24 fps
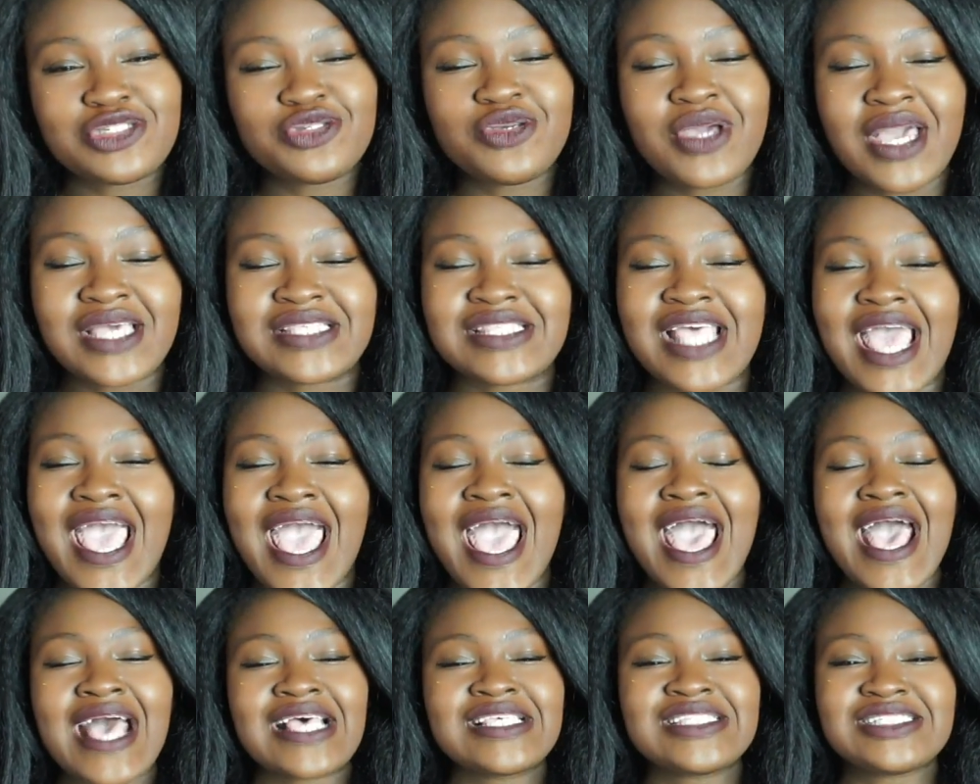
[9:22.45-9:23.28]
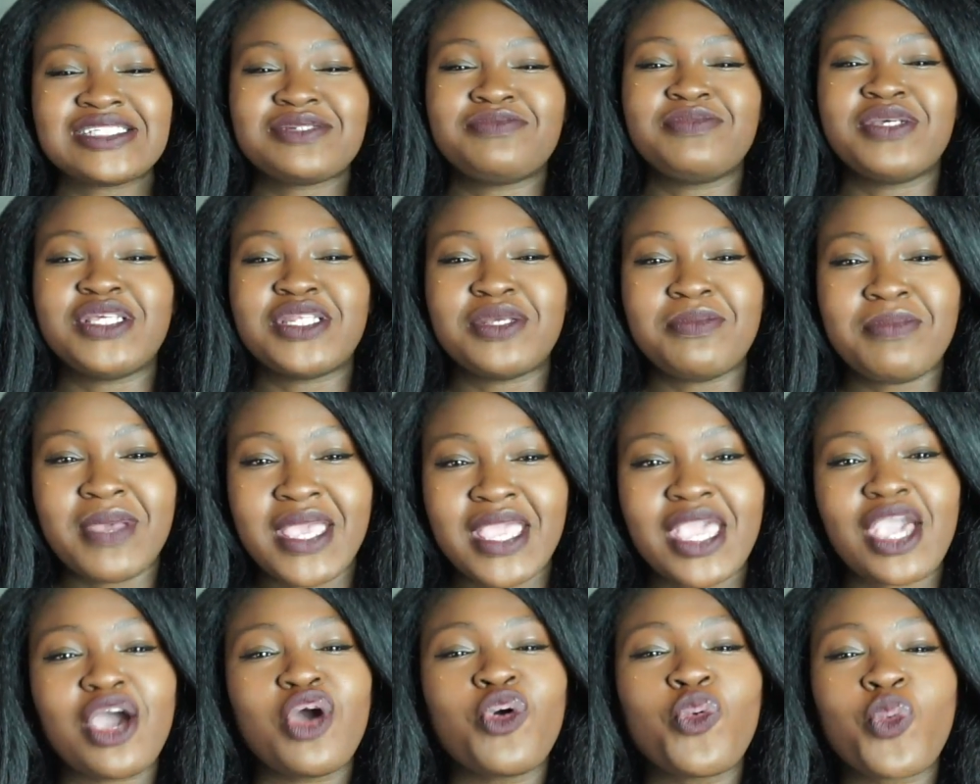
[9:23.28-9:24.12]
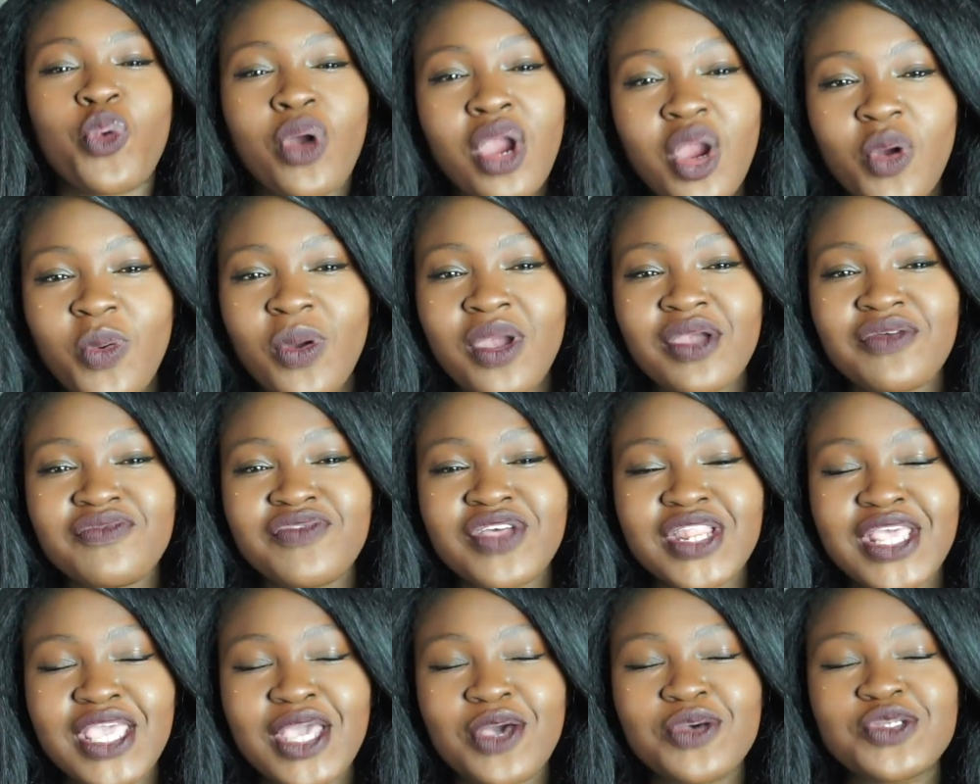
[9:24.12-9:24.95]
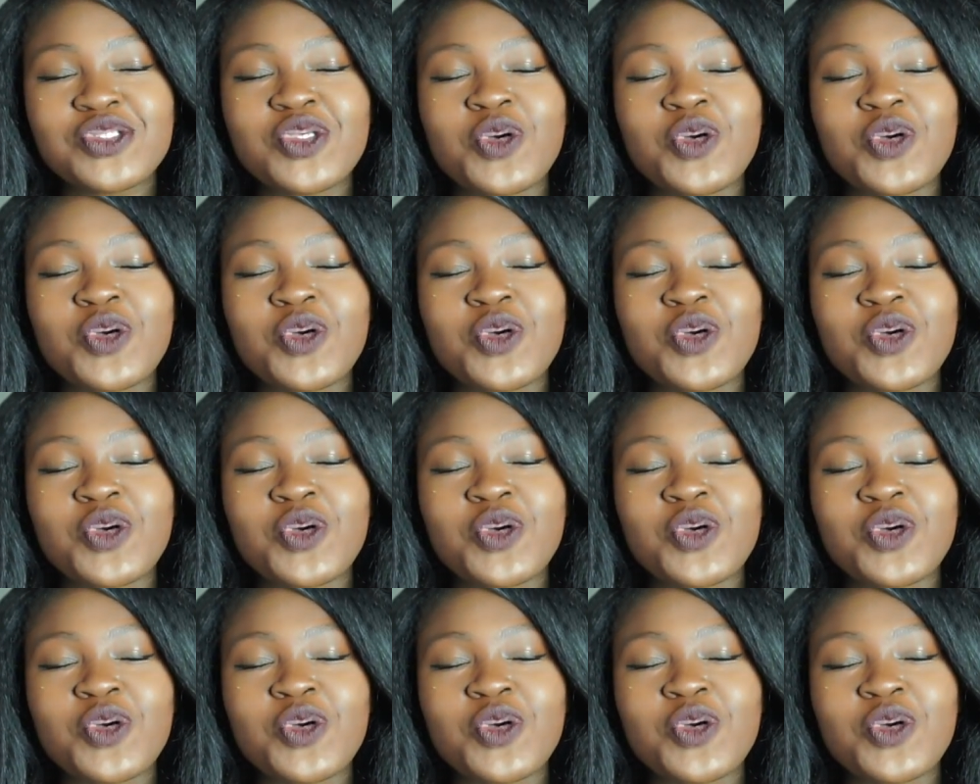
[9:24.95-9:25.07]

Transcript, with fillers: You guys asked me to make a workwear video,